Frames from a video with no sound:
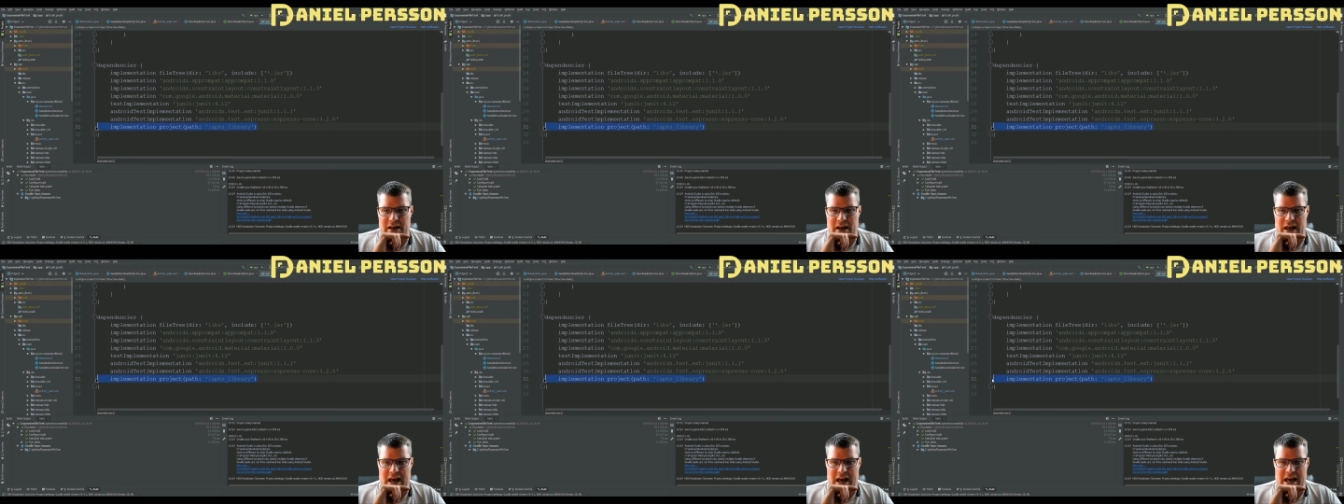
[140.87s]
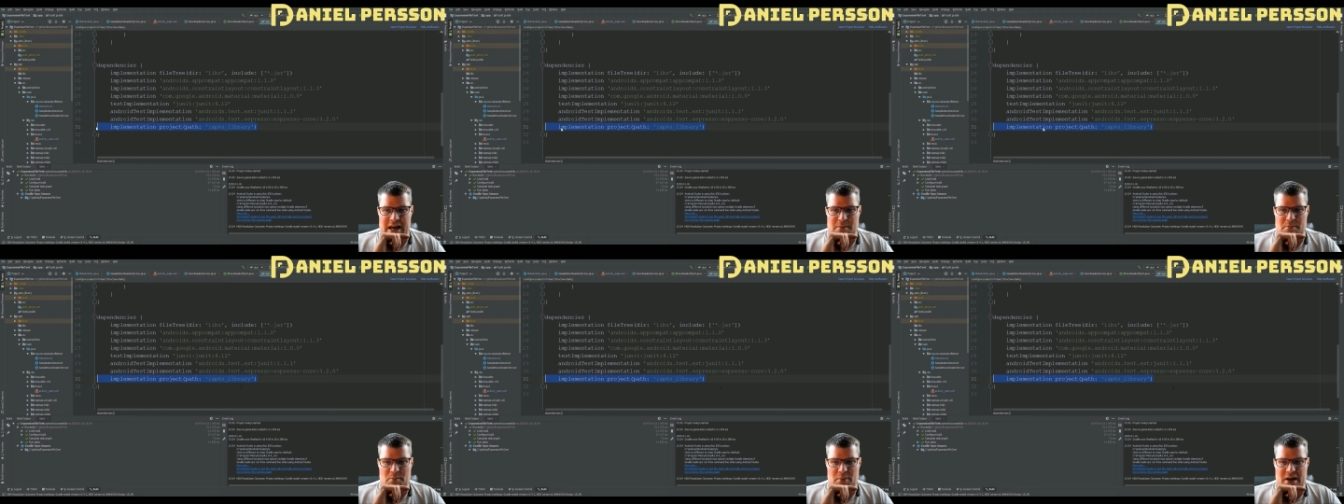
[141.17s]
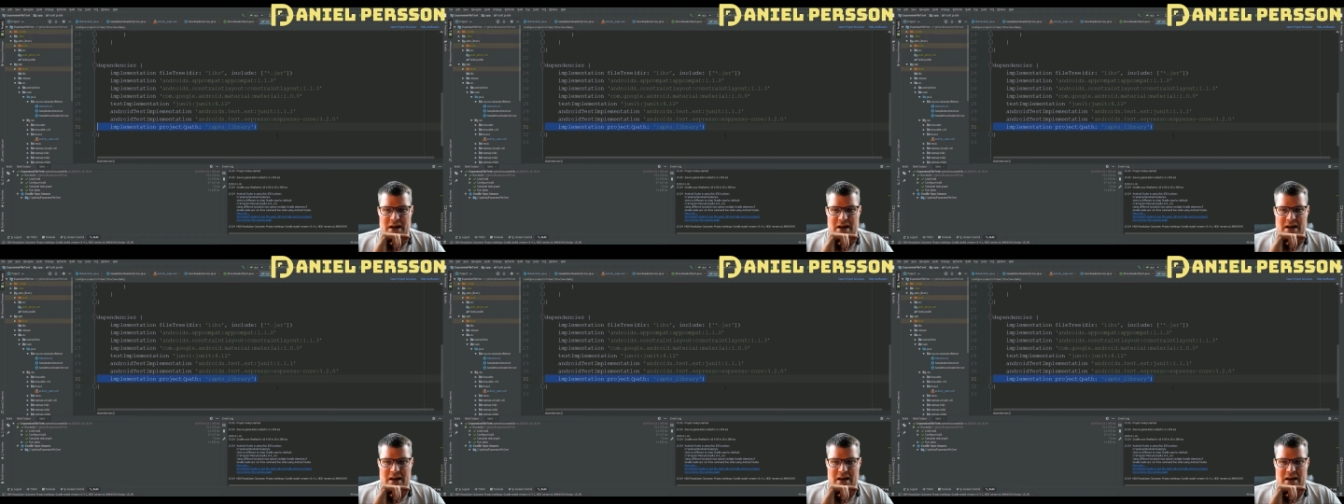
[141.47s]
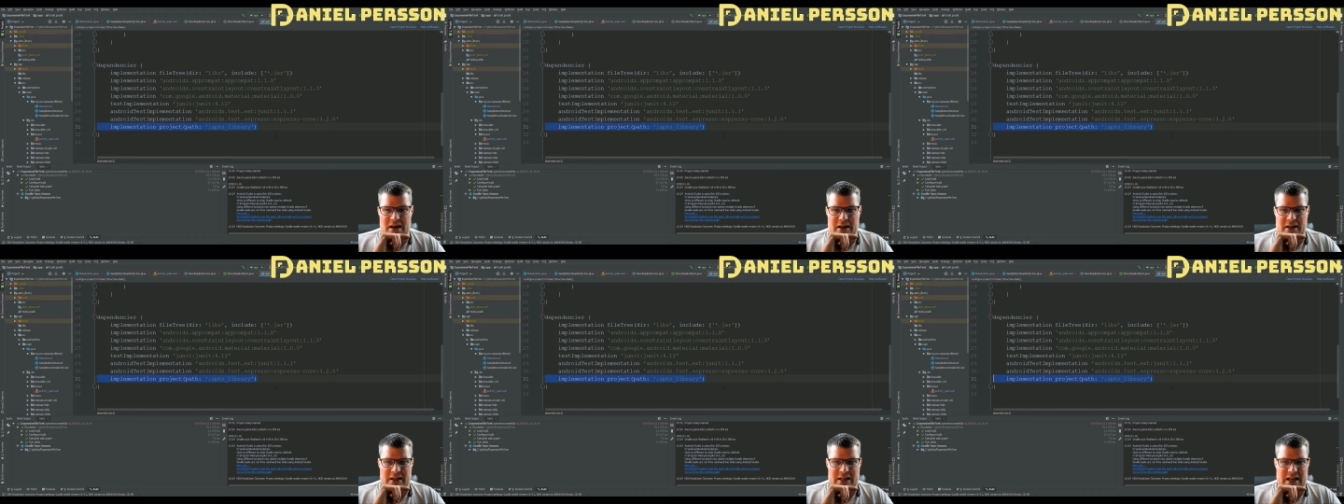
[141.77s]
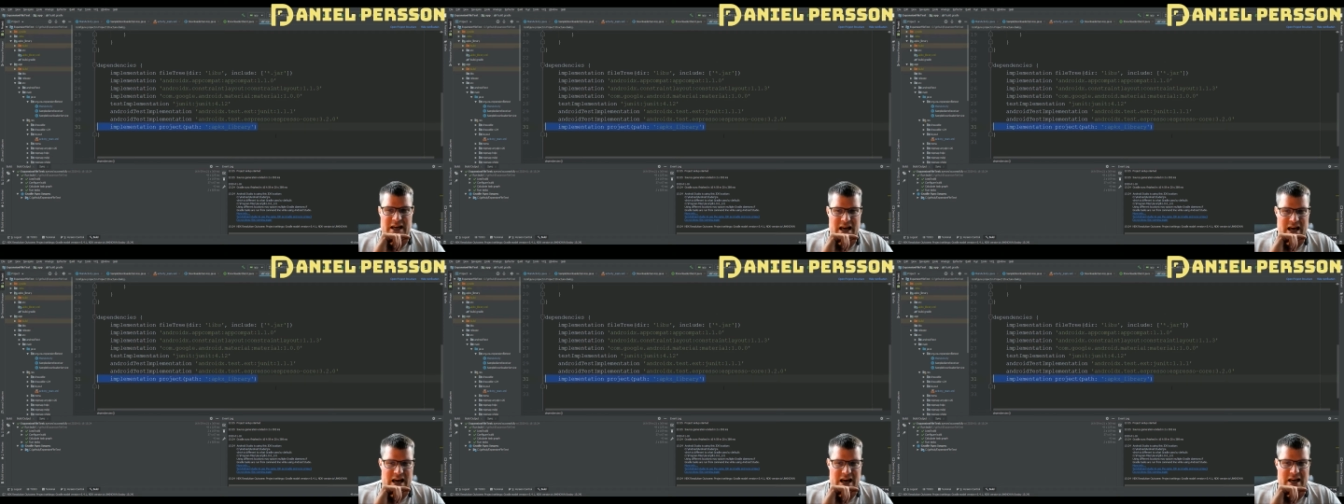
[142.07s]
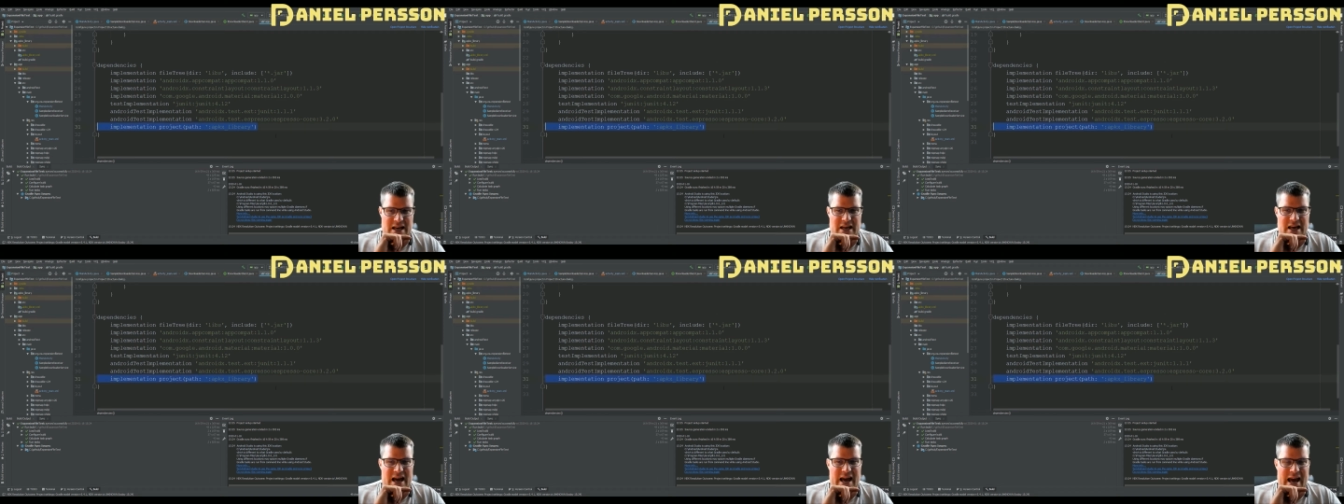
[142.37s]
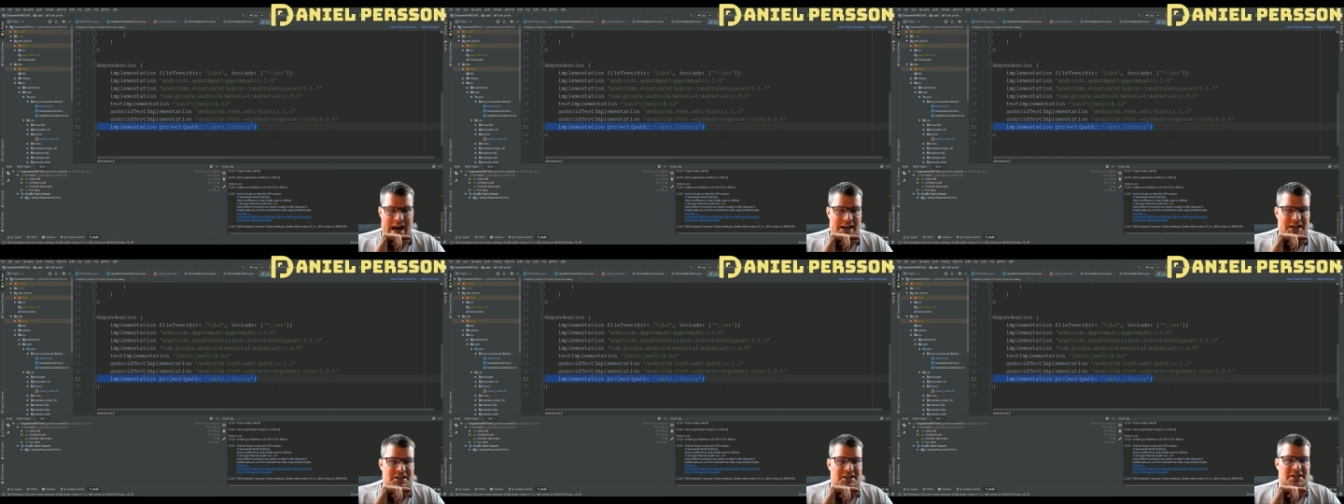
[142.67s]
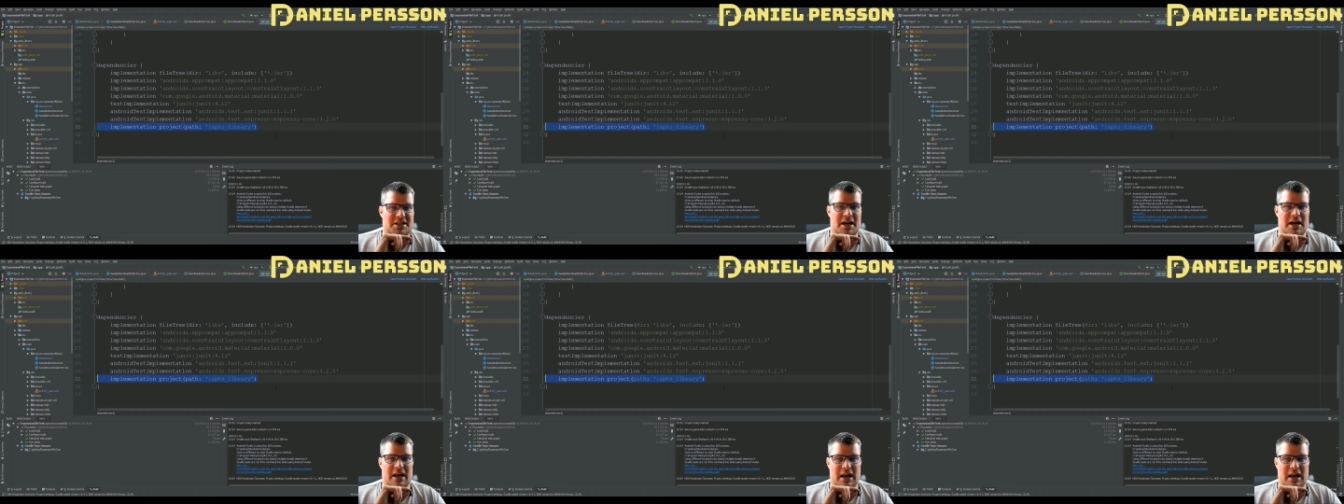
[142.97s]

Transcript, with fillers: APKX